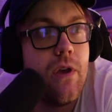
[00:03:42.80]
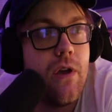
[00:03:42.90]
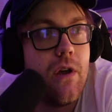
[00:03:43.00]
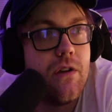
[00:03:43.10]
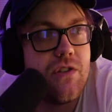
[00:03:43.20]

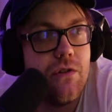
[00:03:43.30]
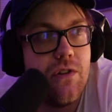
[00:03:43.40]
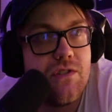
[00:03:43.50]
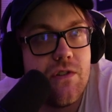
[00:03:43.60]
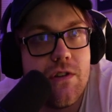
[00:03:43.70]
So
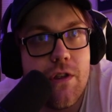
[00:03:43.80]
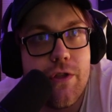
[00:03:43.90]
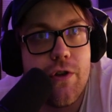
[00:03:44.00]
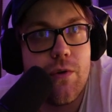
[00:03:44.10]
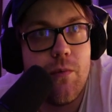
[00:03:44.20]
let's look at the
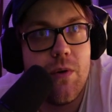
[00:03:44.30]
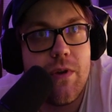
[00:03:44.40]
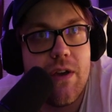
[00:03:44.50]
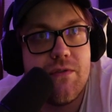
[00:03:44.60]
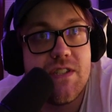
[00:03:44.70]
third one. We
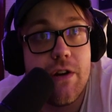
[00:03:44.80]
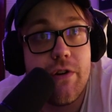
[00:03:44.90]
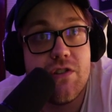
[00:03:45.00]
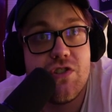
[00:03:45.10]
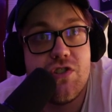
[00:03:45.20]
have
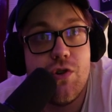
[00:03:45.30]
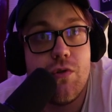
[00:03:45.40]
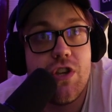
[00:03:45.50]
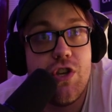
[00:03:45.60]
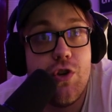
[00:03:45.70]
Sarians
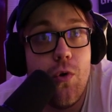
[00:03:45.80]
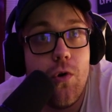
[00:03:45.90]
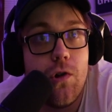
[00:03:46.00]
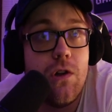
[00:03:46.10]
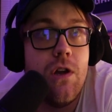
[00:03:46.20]
Duke
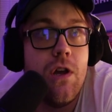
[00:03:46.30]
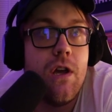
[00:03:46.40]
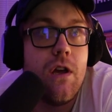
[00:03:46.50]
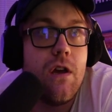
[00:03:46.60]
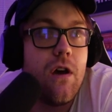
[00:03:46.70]
Yule.
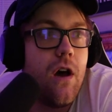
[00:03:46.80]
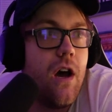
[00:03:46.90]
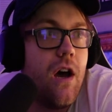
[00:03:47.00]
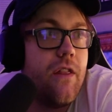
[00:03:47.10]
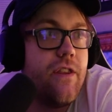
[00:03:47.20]

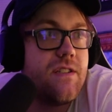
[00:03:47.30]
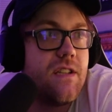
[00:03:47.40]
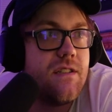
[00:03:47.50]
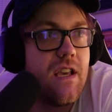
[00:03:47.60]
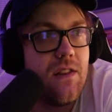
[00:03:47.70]
This
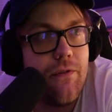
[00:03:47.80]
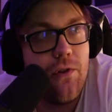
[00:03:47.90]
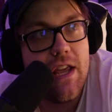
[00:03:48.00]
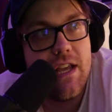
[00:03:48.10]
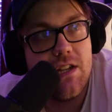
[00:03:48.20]
is a level
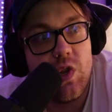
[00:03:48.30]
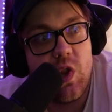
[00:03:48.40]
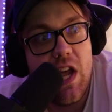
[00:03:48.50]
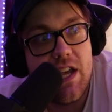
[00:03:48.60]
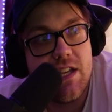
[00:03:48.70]
8
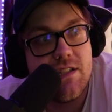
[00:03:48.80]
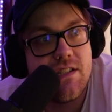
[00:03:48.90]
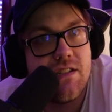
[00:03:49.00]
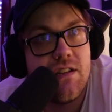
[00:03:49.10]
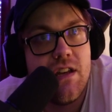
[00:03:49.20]

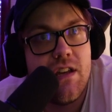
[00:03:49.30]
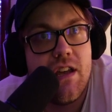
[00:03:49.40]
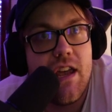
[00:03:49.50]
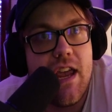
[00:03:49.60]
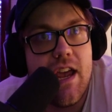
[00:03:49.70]
light,
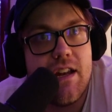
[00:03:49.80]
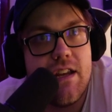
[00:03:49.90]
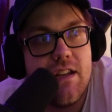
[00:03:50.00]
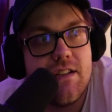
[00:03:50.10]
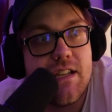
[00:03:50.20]
and
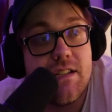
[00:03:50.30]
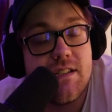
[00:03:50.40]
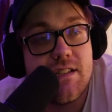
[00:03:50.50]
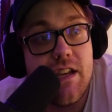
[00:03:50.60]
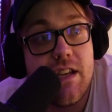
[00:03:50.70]
it is a
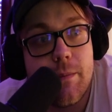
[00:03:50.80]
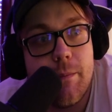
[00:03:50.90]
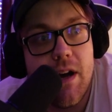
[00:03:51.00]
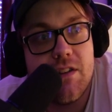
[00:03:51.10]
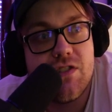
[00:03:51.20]
psychic
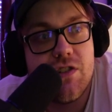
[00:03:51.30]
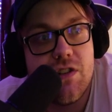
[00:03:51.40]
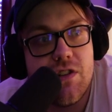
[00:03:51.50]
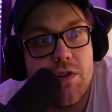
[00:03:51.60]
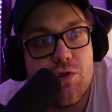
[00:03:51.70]

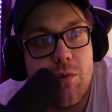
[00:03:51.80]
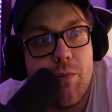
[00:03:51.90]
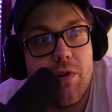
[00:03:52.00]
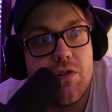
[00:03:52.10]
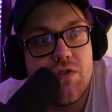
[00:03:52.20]
monster with
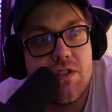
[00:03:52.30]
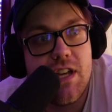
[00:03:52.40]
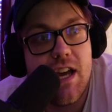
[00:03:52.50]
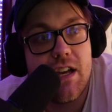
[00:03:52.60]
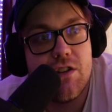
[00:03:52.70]
2100
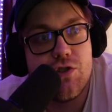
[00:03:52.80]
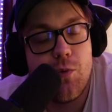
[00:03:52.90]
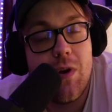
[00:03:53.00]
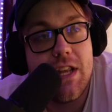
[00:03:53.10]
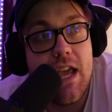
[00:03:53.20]
attack and
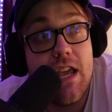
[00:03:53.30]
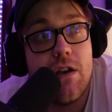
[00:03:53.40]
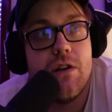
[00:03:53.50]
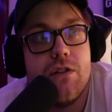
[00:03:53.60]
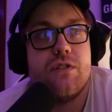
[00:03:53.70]

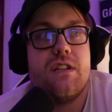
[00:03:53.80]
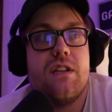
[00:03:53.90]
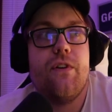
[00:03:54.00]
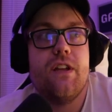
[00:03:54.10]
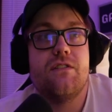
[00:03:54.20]
2800
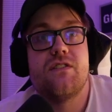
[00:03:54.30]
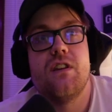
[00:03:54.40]
defense.